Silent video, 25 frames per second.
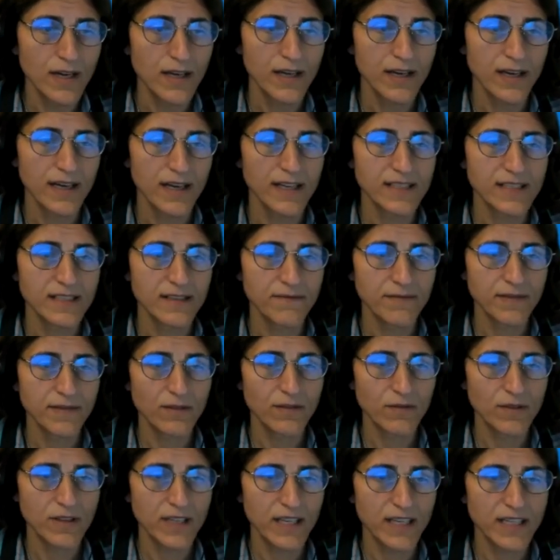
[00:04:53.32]
as a
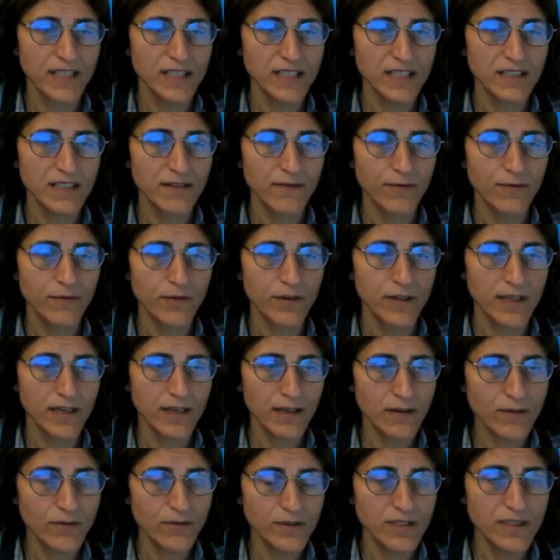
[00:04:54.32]
foundation for
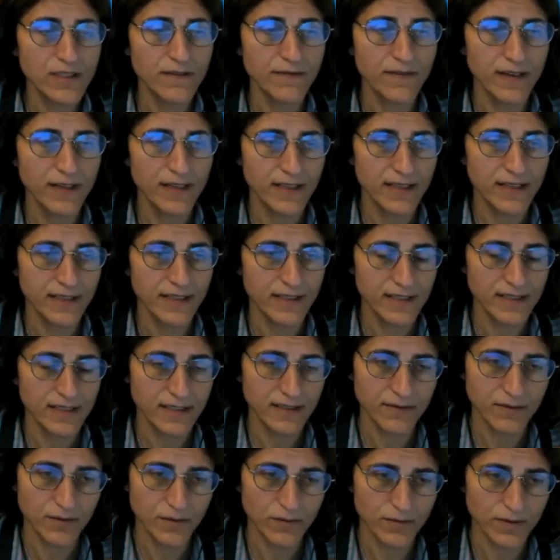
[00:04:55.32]
inclusive and
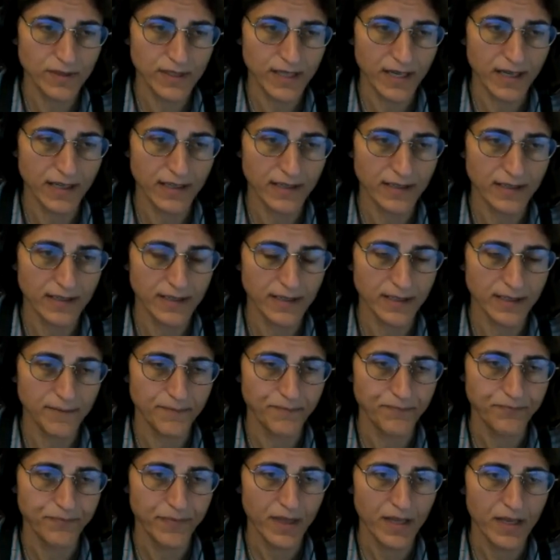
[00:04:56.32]
cohesive societies.
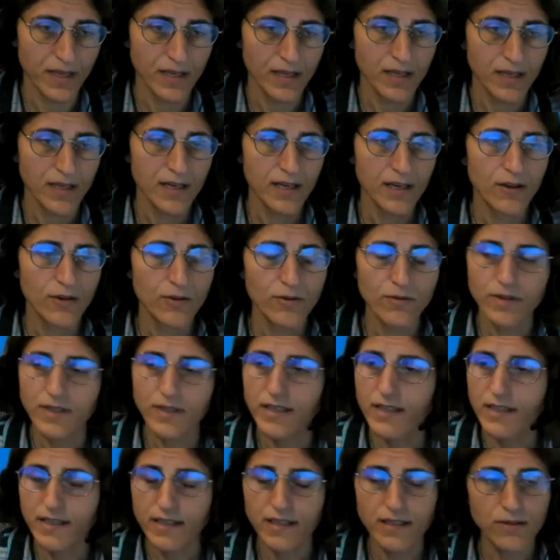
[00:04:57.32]

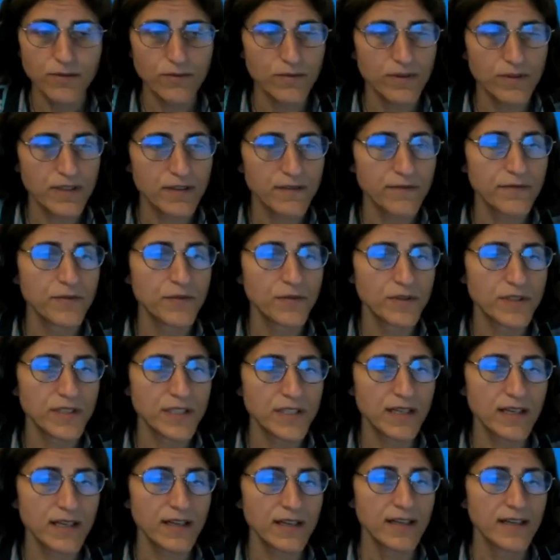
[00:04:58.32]
Looking into the
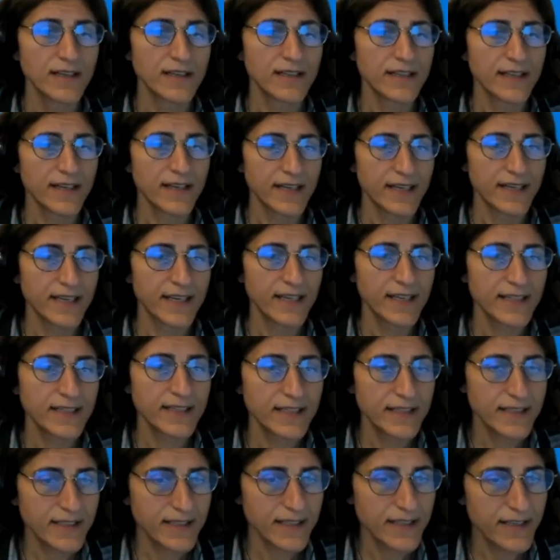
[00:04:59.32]
future, the
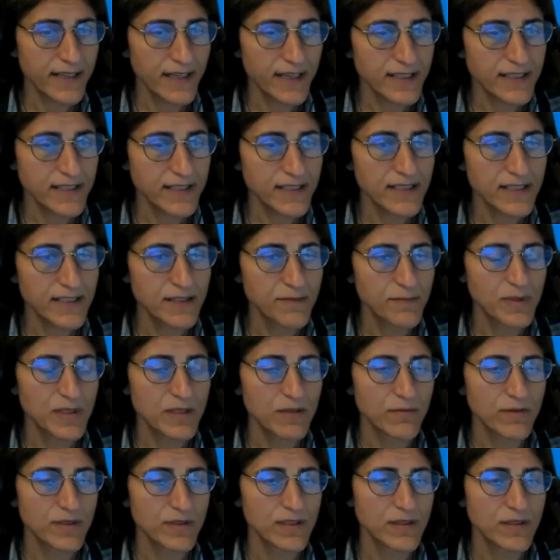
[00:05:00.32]
interconnections
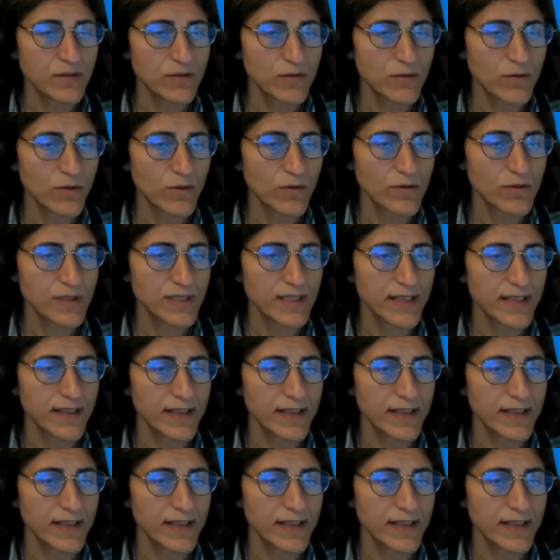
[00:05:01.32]
between schools and